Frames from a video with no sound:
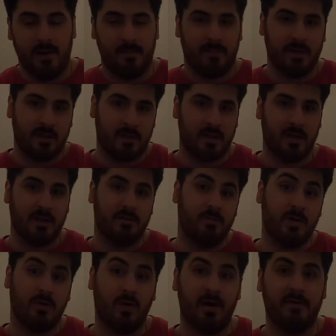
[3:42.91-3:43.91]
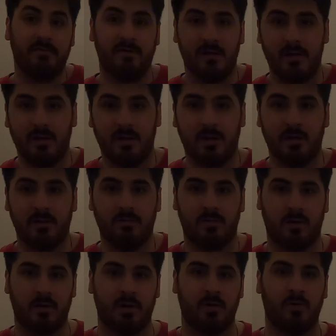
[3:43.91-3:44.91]
But since we don't have Vinicius,
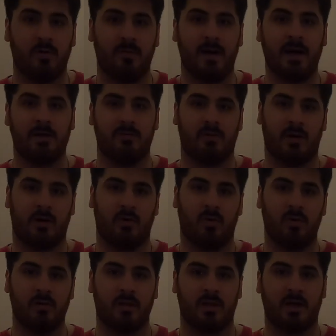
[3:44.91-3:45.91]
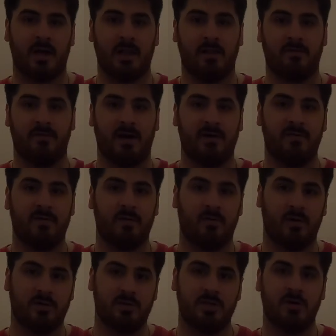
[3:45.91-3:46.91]
we're gonna go back to our old style of having
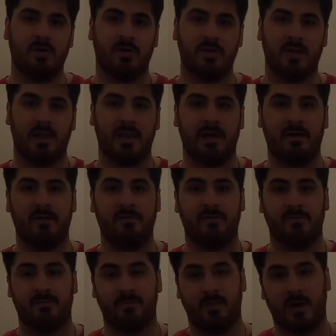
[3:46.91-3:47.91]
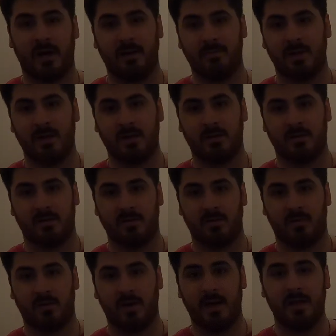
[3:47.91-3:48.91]
Rodrigo on the left, Brahim Diaz on
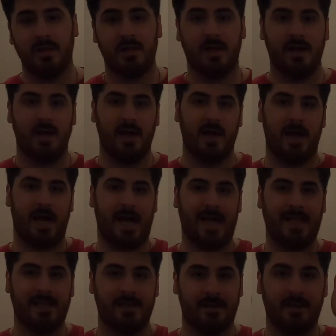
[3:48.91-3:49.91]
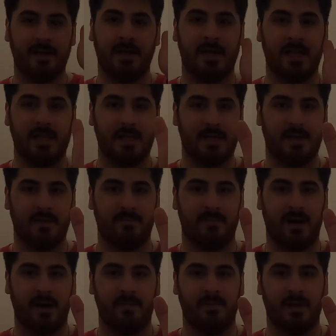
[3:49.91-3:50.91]
the right, and the Kylian
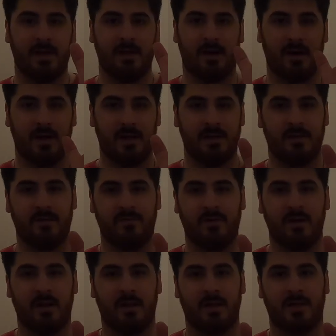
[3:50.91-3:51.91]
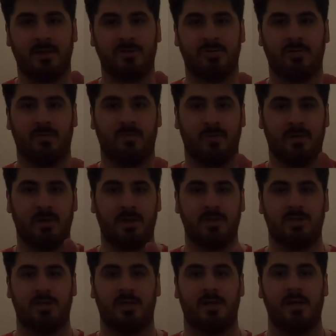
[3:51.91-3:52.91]
Mbappe in the very central
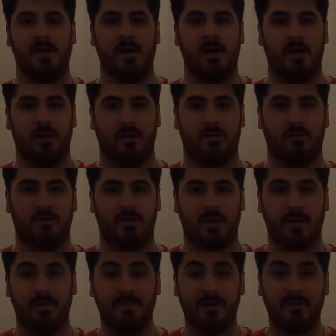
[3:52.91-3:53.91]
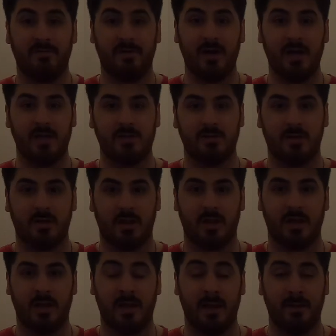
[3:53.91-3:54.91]
position. So it's gonna be a very
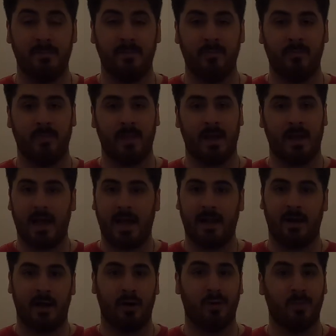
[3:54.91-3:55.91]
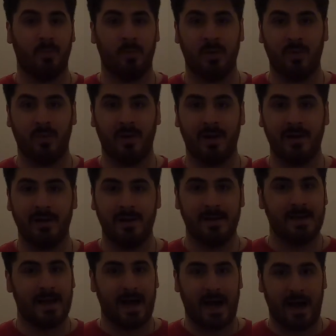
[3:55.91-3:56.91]
interesting game, and I hope we win.
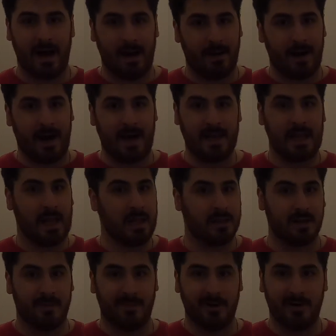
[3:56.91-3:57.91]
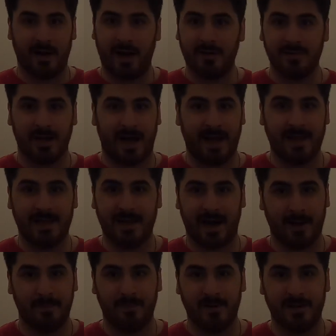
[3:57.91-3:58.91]
Last time around,
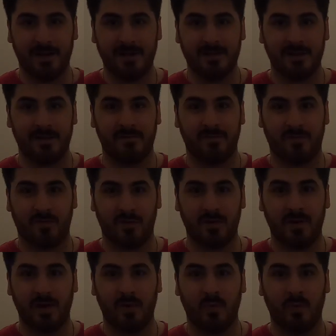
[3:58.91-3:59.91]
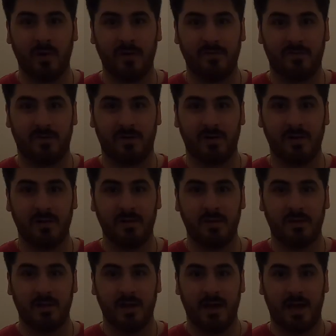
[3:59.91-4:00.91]
I predicted a 4-0 win for
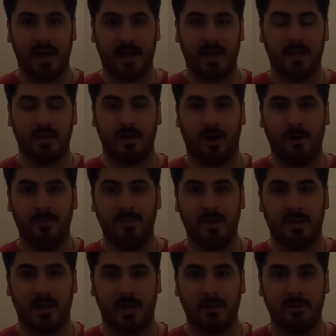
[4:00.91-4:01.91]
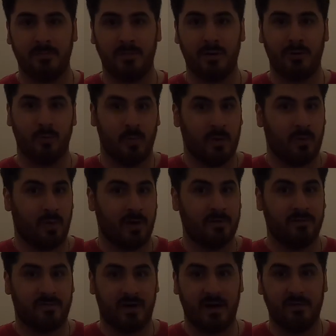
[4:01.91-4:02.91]
us against RB Salzburg. We
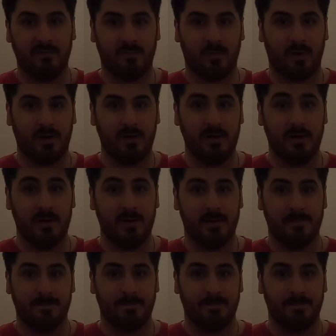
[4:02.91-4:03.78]
won 5-1.